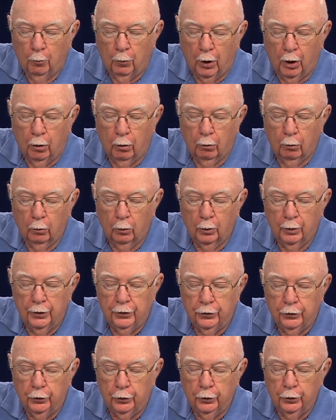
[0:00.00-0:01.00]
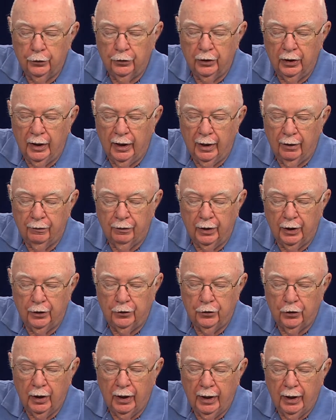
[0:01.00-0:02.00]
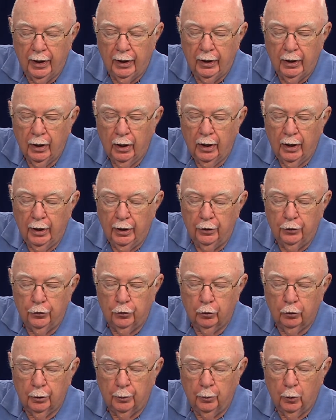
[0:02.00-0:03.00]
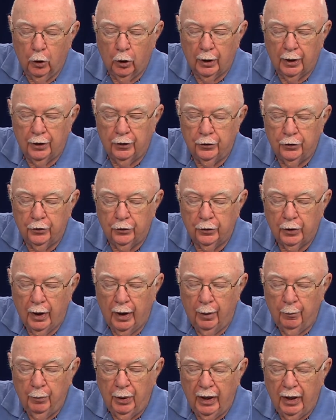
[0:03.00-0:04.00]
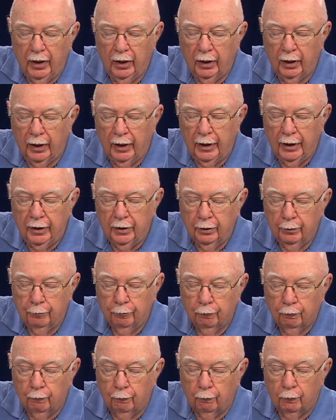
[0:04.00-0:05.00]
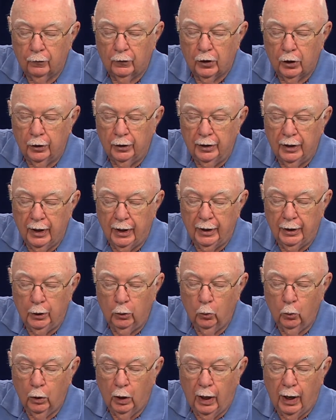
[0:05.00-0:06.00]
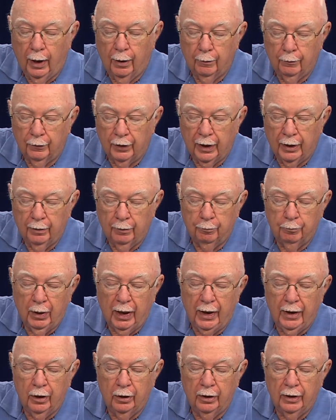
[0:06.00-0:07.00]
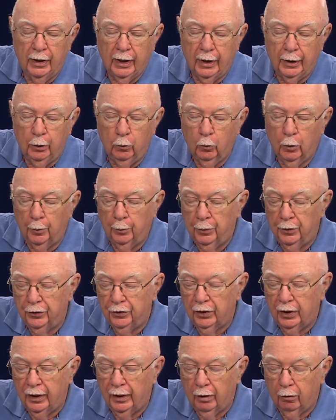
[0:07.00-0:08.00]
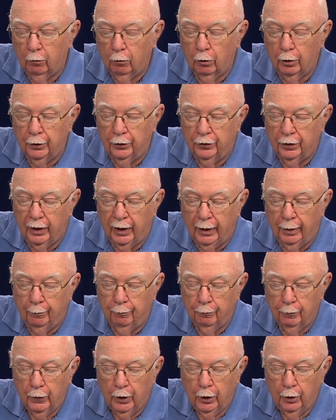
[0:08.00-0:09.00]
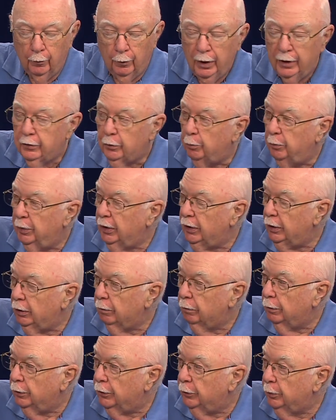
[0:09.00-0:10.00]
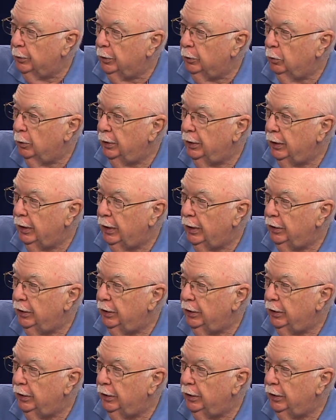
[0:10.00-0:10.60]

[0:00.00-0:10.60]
Borrowers using FHA insured mortgages pay late 90 uh, they pay 91% are on time that's a big difference between yeah.